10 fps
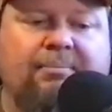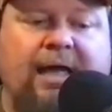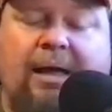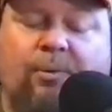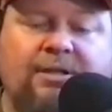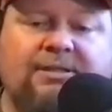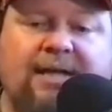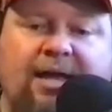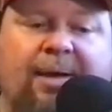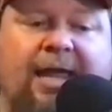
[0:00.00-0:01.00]
at one
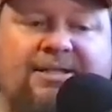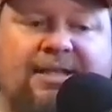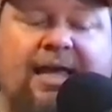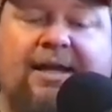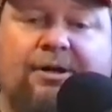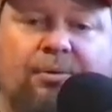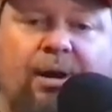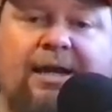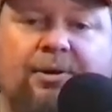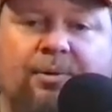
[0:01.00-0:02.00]
time, Asa had a
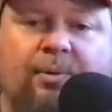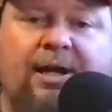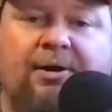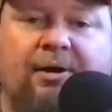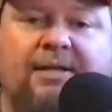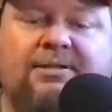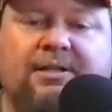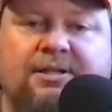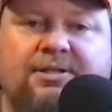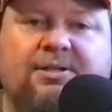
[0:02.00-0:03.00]
great career as
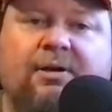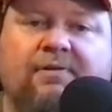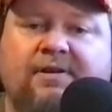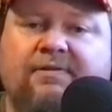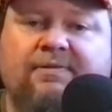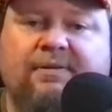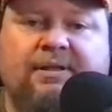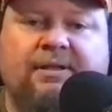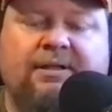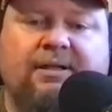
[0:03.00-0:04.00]
a conservative
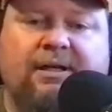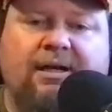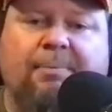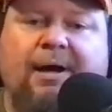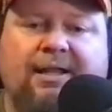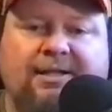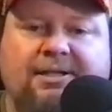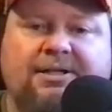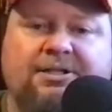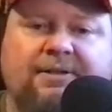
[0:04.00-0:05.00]

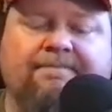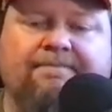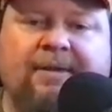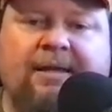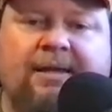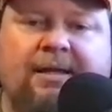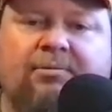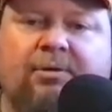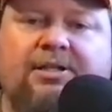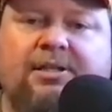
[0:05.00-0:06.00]
politician.
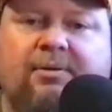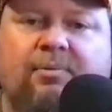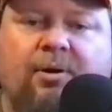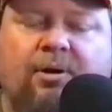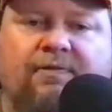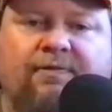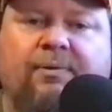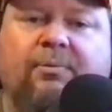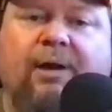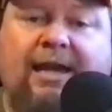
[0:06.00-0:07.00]
He originally worked for
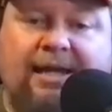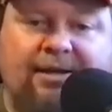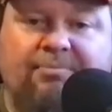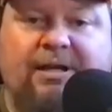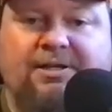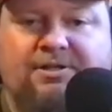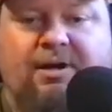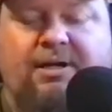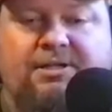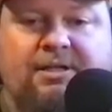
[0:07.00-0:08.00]
the Reagan
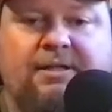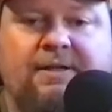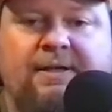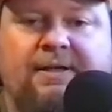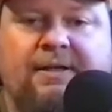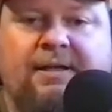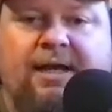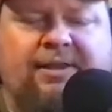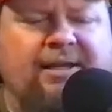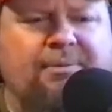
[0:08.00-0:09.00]
administration.
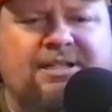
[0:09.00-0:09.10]
I think he was a